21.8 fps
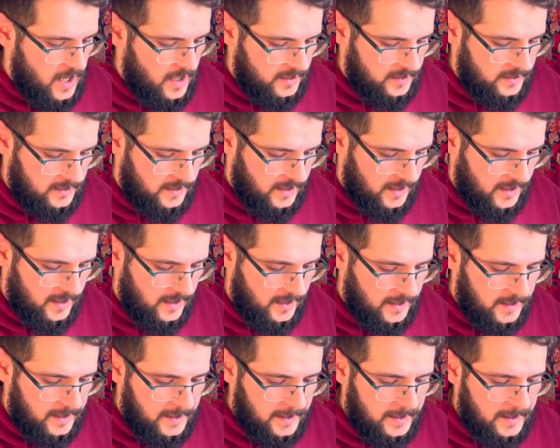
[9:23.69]

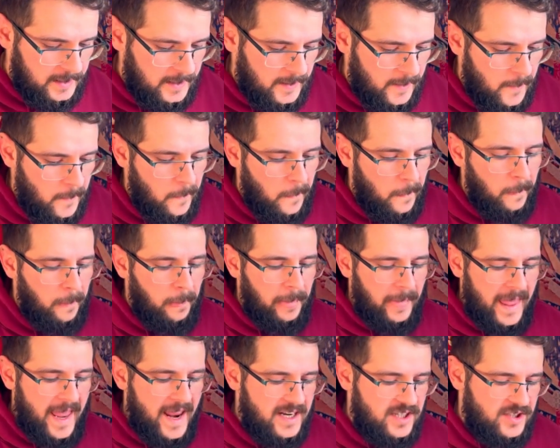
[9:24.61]
The
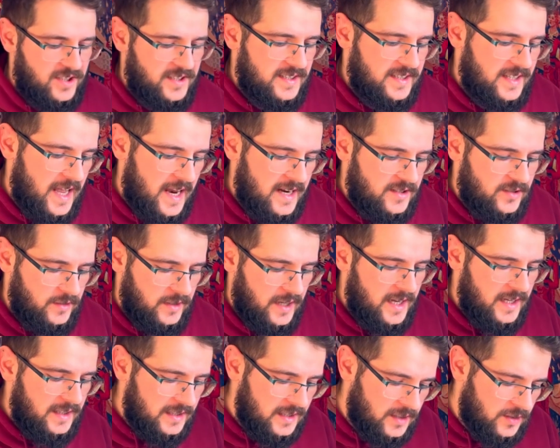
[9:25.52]
action starts on
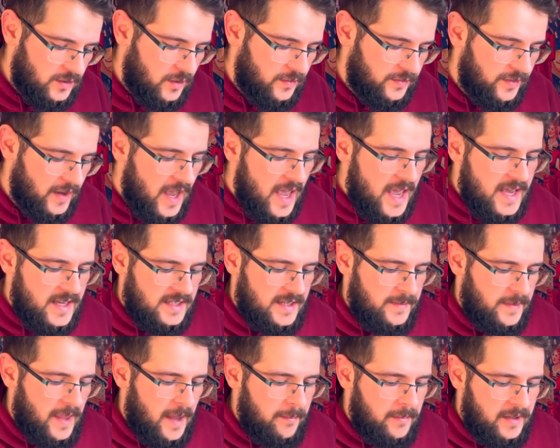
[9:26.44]
18th of
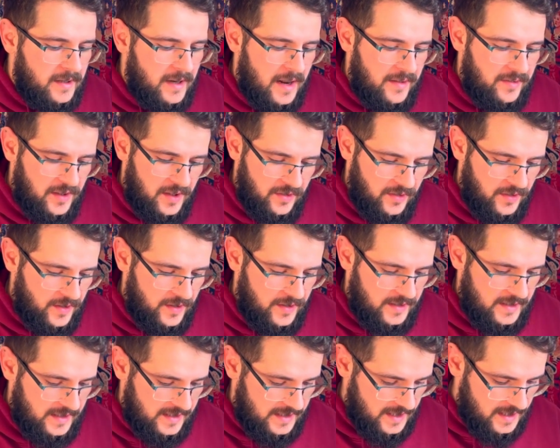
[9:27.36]
September
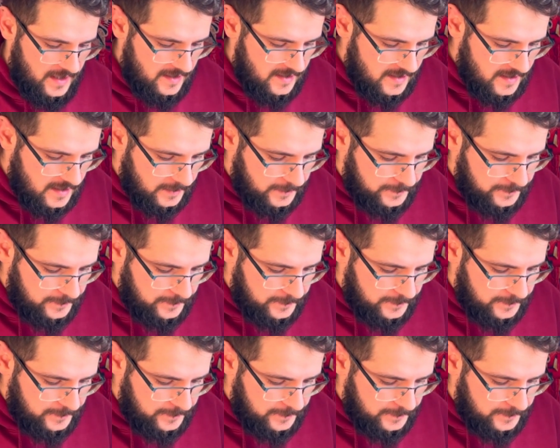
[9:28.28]
1936.